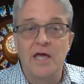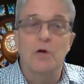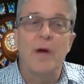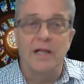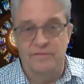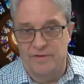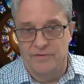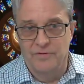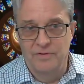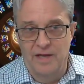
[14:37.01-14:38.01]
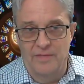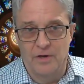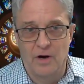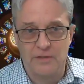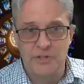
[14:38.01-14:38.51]
irrelevant
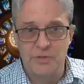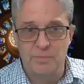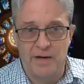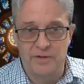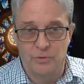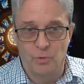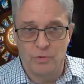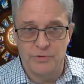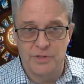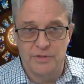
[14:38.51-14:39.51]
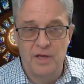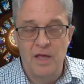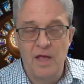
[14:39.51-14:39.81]
and the conscious mind ignores it.